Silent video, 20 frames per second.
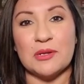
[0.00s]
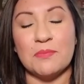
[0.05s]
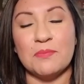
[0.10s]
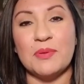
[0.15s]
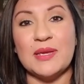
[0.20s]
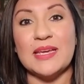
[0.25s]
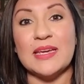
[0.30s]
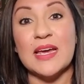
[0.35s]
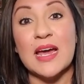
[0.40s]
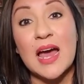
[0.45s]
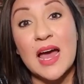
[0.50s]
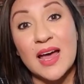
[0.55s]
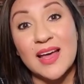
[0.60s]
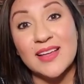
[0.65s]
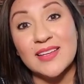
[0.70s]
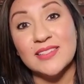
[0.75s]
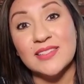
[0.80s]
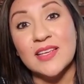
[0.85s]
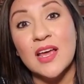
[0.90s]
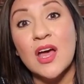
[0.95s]

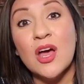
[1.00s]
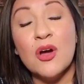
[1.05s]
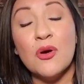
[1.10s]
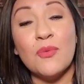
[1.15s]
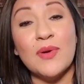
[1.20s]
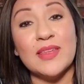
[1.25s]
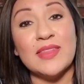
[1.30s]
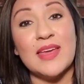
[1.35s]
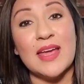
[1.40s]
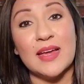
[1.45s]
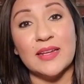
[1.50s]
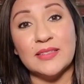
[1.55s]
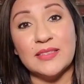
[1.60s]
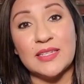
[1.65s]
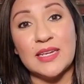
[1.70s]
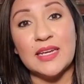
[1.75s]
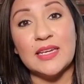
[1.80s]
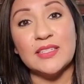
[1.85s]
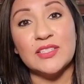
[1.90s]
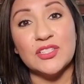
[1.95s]
because with
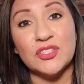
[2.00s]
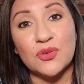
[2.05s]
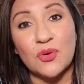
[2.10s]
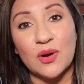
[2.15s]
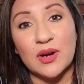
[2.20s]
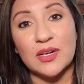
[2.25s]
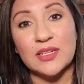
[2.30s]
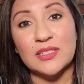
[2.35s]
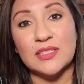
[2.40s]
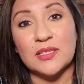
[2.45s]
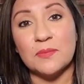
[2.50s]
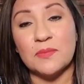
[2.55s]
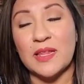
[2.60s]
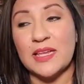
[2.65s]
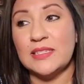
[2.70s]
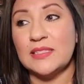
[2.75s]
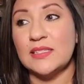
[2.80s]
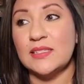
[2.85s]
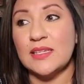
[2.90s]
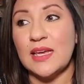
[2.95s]
antique stores and
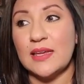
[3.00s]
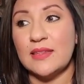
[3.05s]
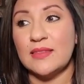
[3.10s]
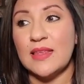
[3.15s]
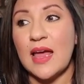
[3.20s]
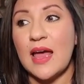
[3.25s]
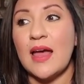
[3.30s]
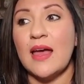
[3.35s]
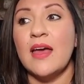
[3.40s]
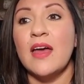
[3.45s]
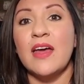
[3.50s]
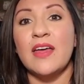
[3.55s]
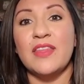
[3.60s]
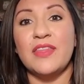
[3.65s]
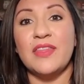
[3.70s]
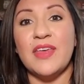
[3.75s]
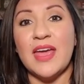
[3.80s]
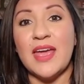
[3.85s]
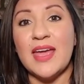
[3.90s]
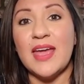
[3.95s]
places like that,
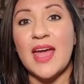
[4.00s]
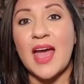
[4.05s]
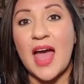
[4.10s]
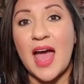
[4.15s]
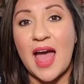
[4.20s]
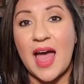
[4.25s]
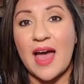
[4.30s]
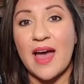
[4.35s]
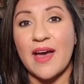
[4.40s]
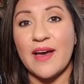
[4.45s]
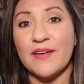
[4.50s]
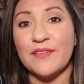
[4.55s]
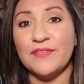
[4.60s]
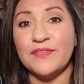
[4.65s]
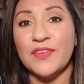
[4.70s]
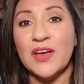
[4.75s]
they have,